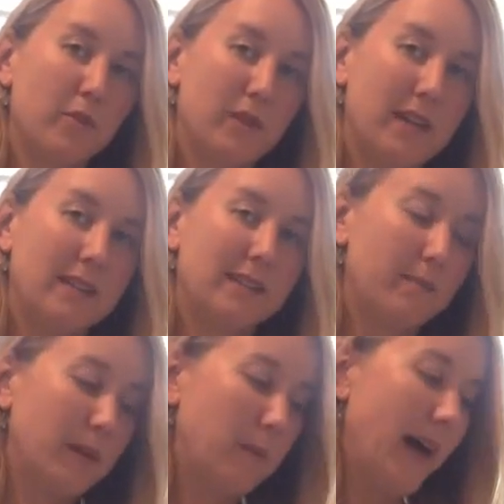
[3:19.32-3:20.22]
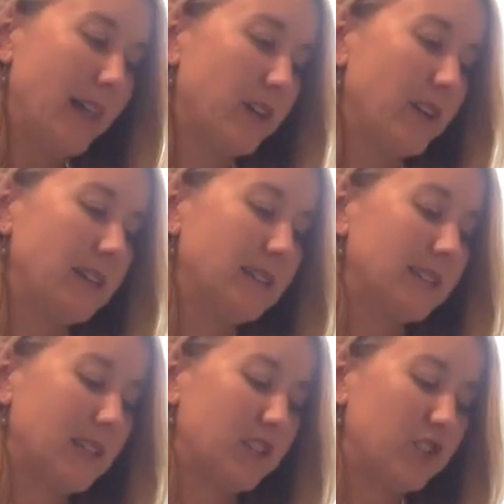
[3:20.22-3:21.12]
greens, the big pile of greens
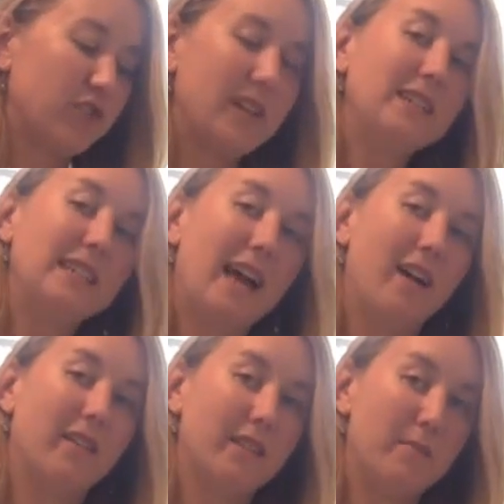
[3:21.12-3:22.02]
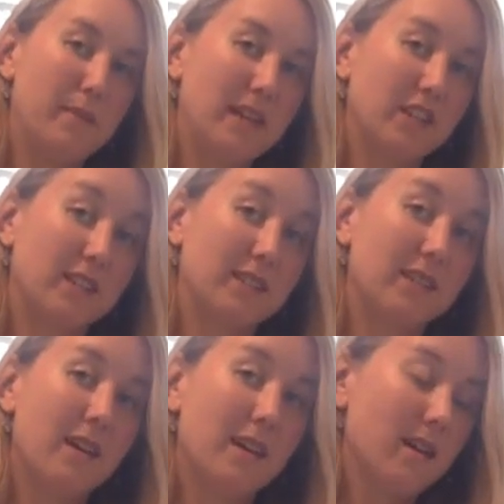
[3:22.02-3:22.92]
is going to shrink down and be
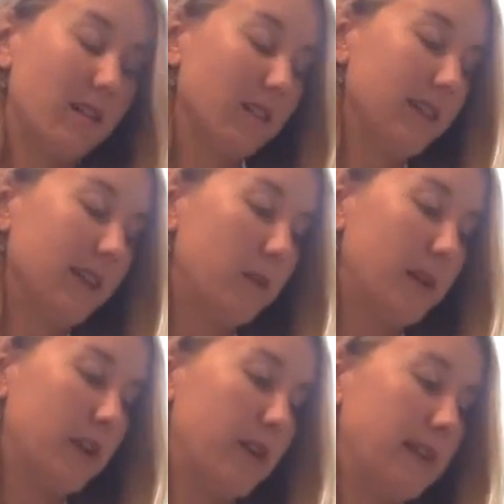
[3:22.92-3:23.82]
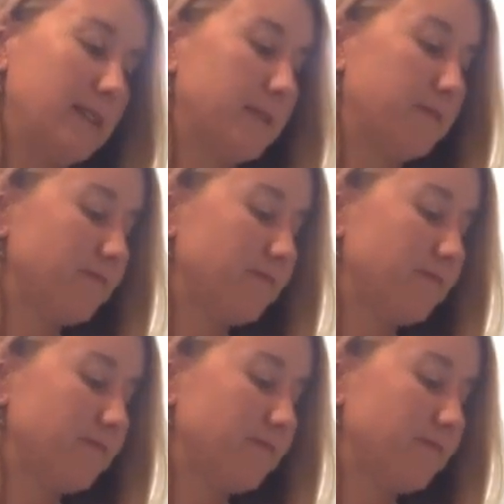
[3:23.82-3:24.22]
just a little bit of greens.